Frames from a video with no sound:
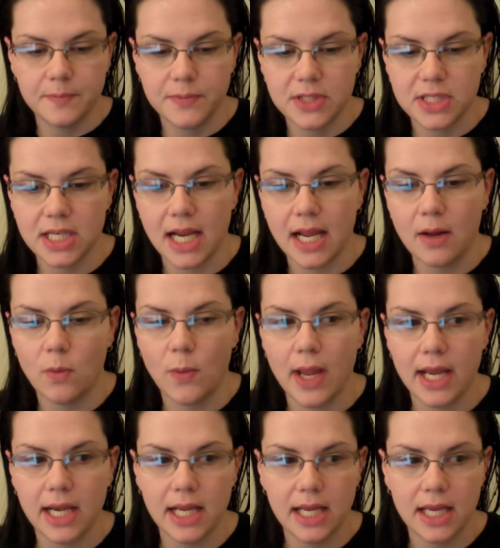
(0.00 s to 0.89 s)
Today I
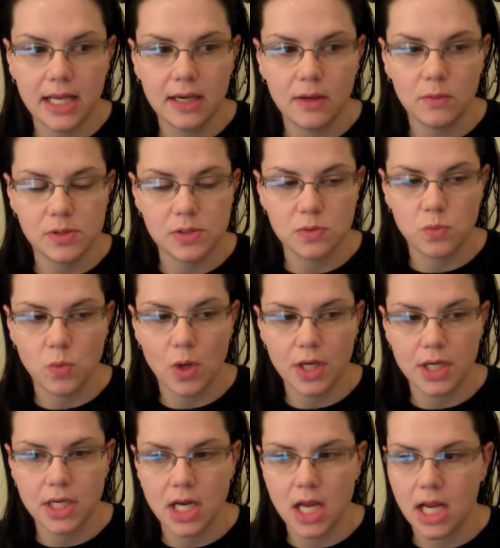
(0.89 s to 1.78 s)
weighed in, it was
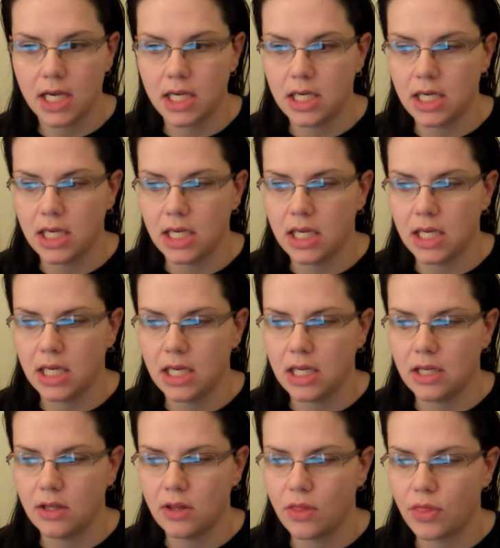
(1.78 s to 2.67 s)

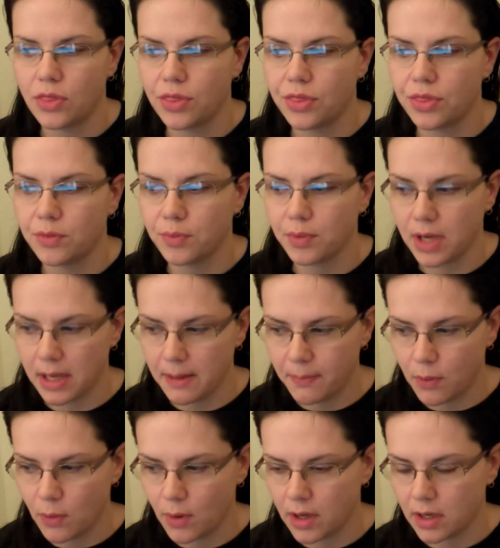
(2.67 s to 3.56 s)

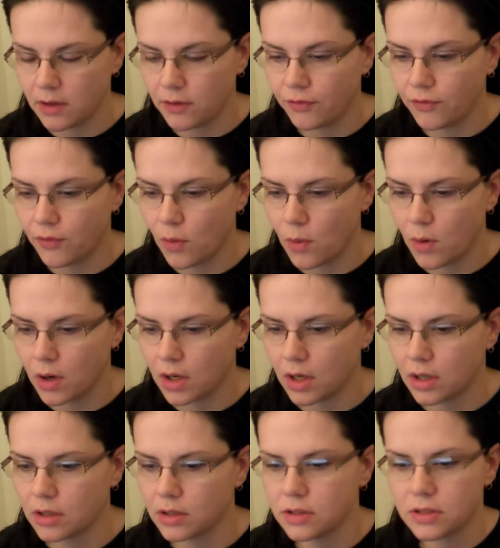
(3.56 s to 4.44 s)

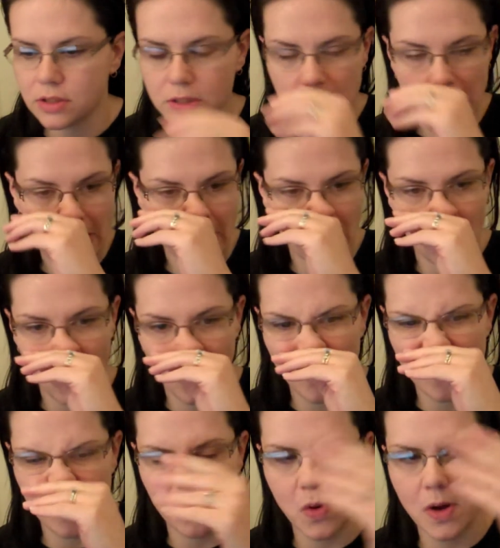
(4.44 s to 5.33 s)
193.4,
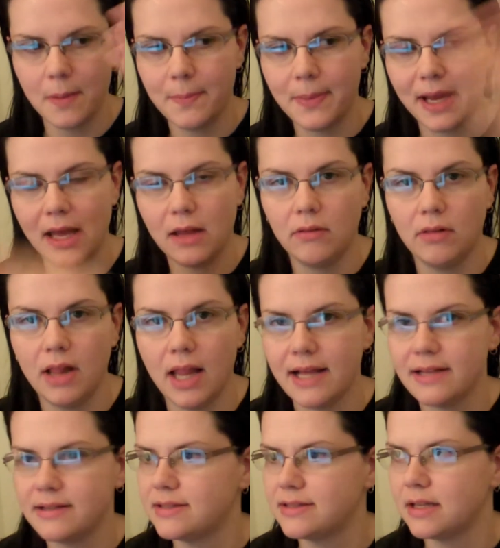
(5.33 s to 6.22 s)
so 1 pound
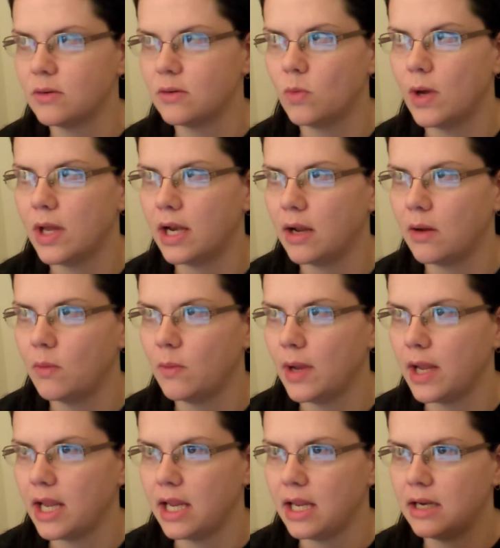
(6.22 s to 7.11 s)
less than when I
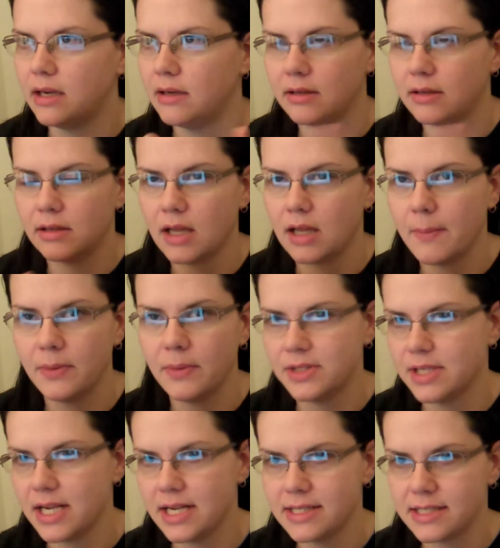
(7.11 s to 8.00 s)
weighed a couple
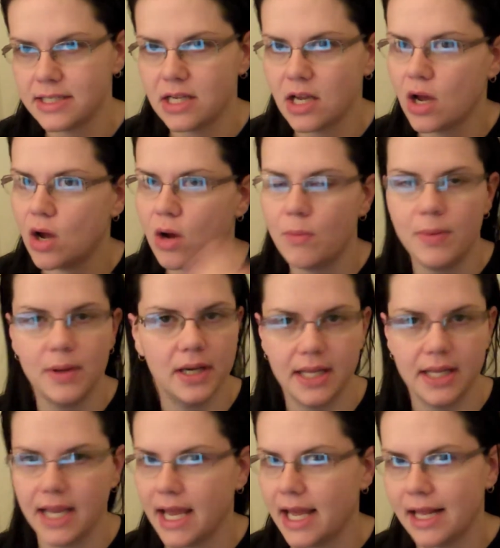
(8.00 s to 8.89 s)
days ago, but
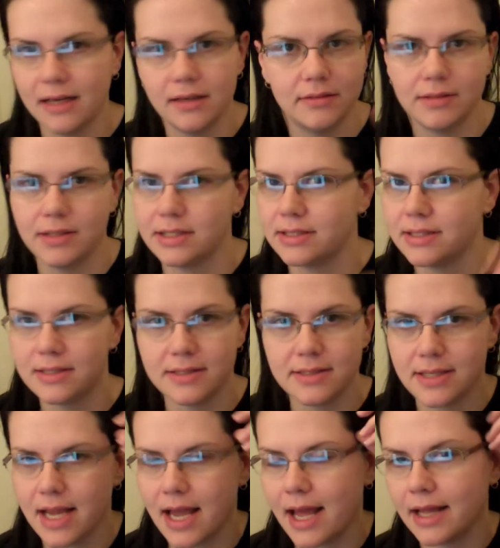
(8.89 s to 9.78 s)
again, this is
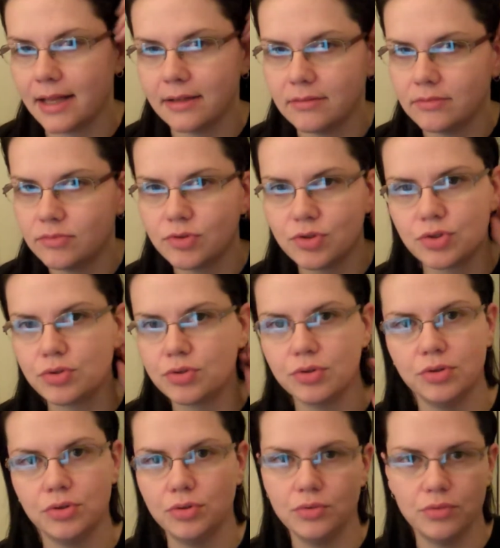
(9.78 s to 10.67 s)
not
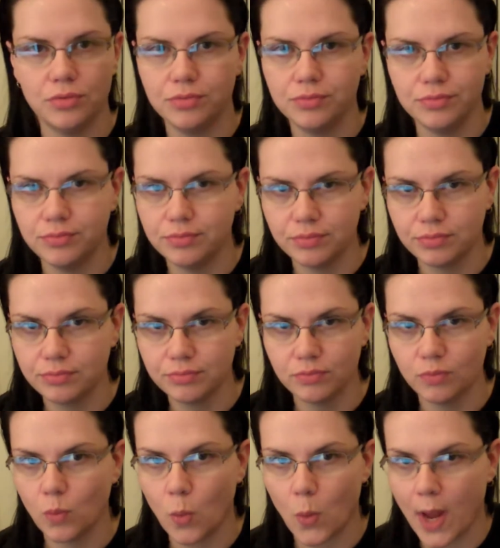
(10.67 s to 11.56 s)
true
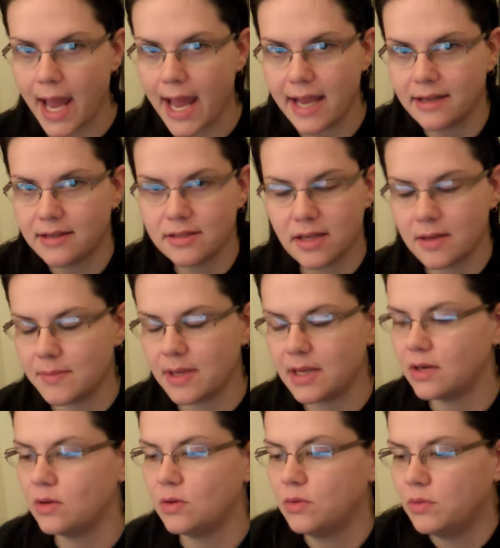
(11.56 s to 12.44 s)
weight. I
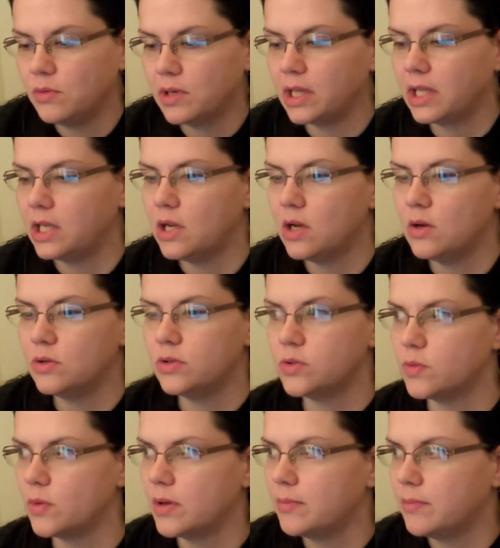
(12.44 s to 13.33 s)
mean, who really
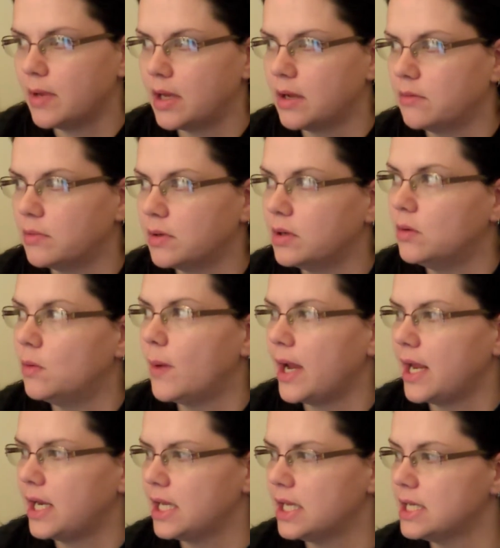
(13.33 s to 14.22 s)
knows what my real
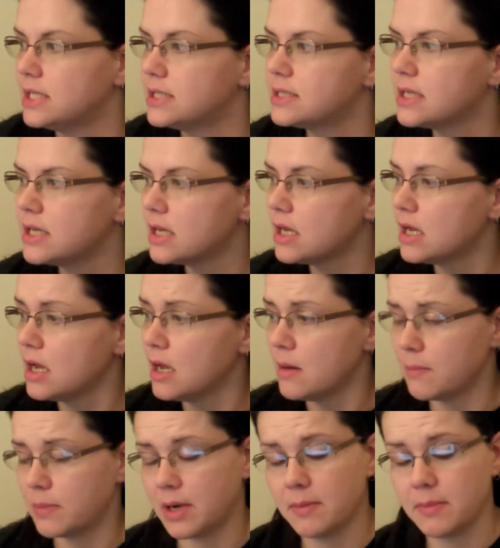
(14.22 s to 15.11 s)
weight is,
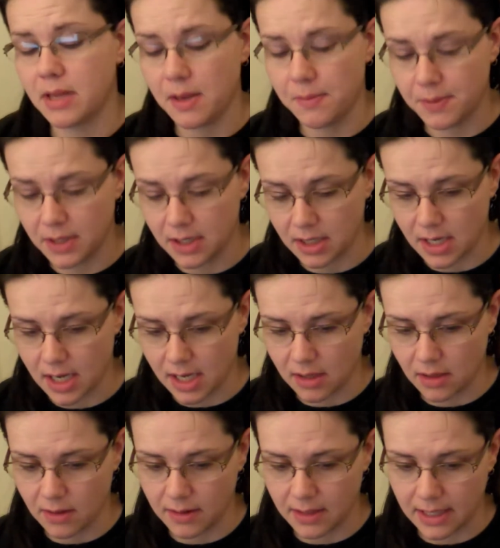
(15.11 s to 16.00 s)
but I'm keeping an eye
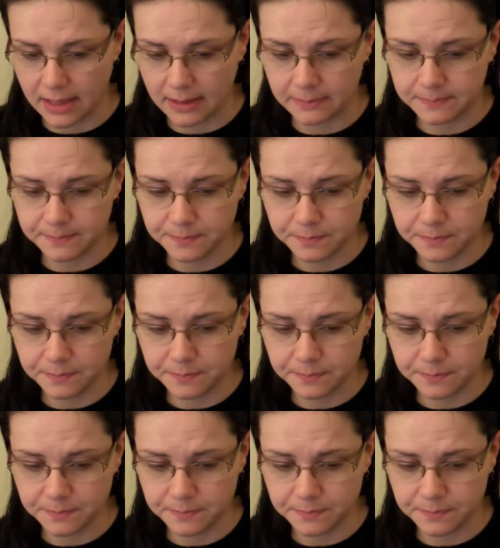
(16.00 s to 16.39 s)
on that.